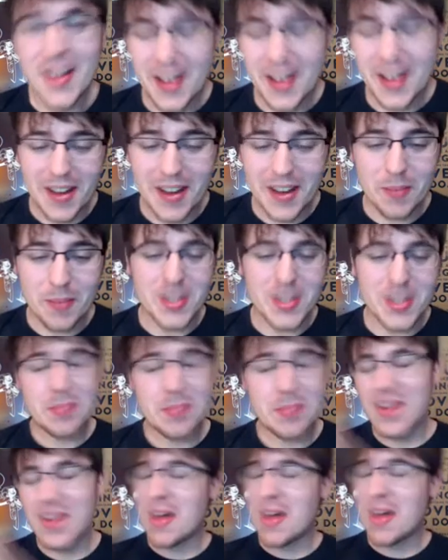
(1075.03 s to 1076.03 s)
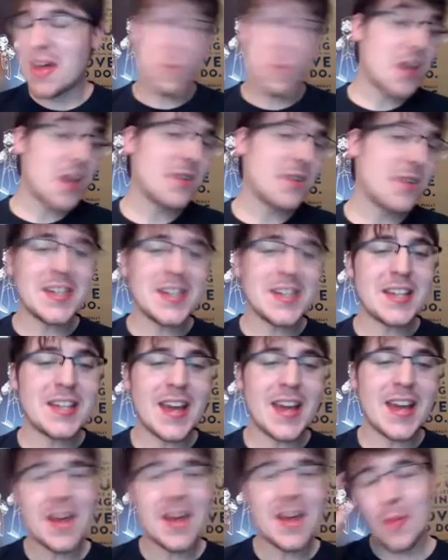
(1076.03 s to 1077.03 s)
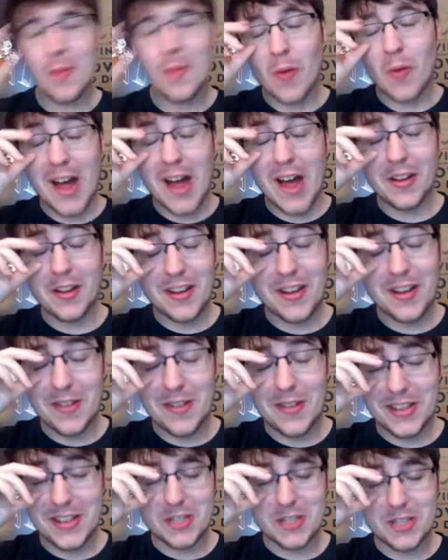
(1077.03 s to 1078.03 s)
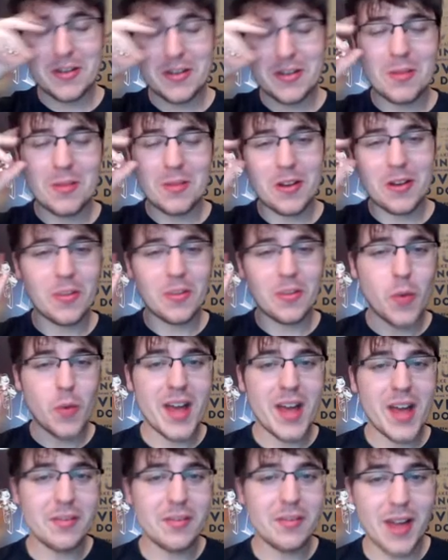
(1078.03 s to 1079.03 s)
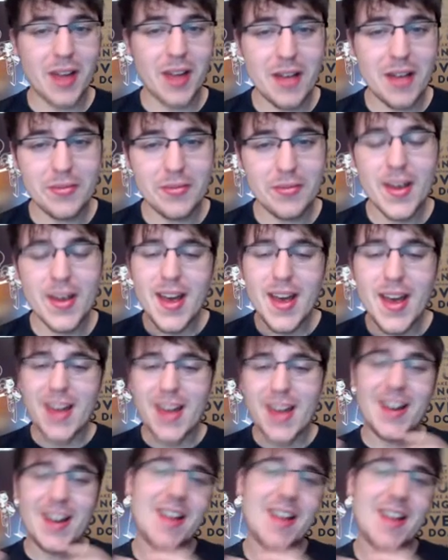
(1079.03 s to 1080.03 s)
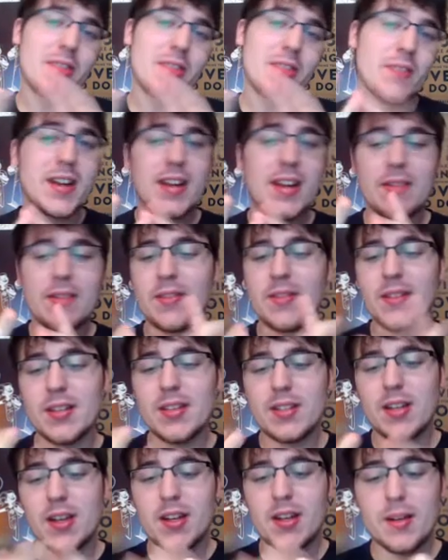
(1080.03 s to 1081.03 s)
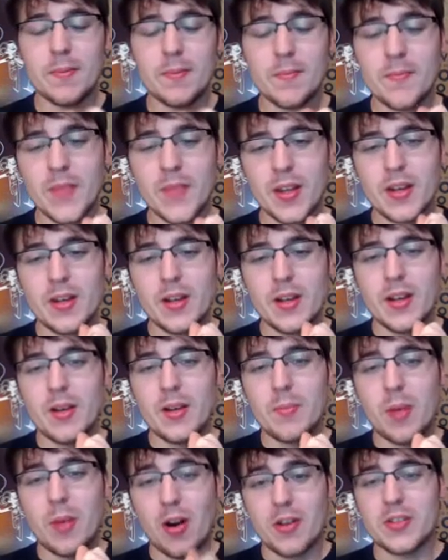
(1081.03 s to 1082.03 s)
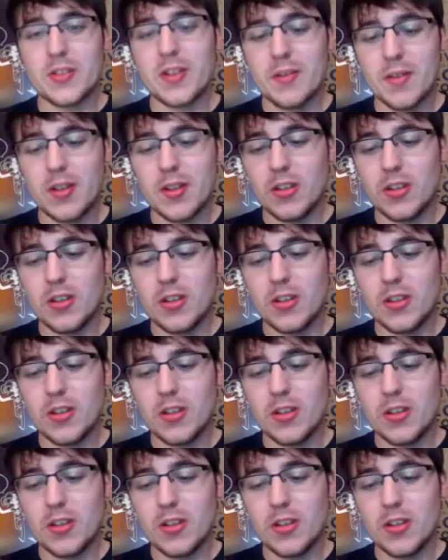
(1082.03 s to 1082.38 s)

We did play that weird indie game a while ago on stream called The Way of Life, and it had 3 different parts of it. You